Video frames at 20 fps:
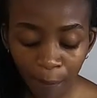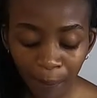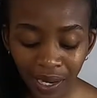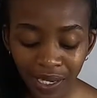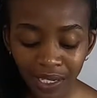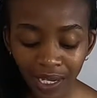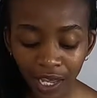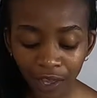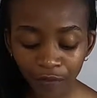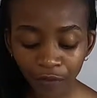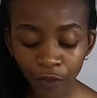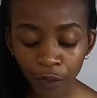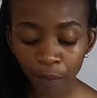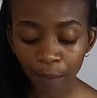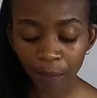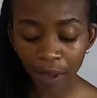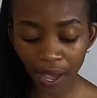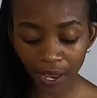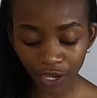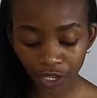But if
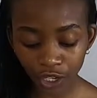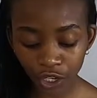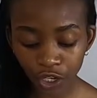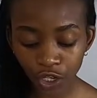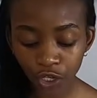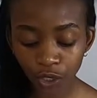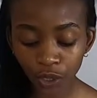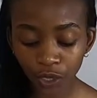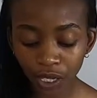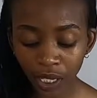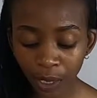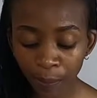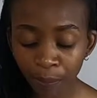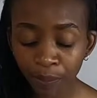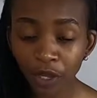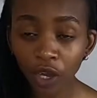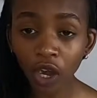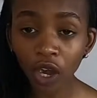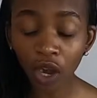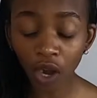you manage to
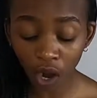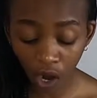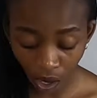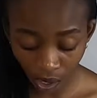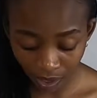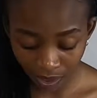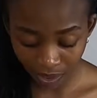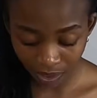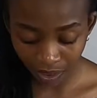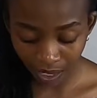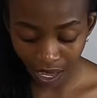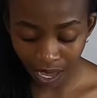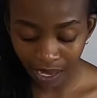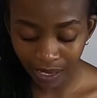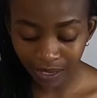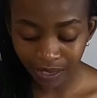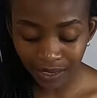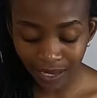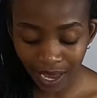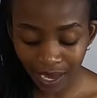keep your costs
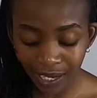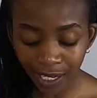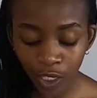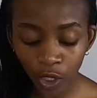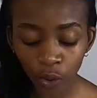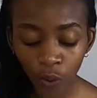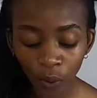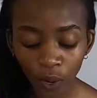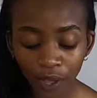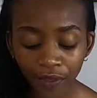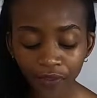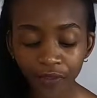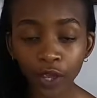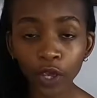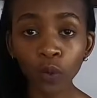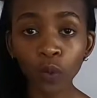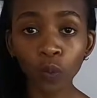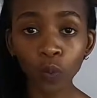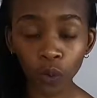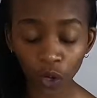exactly where
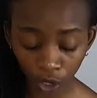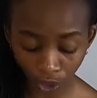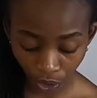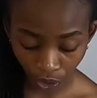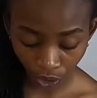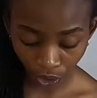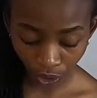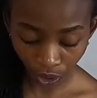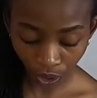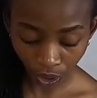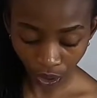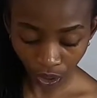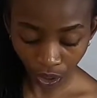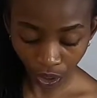they were,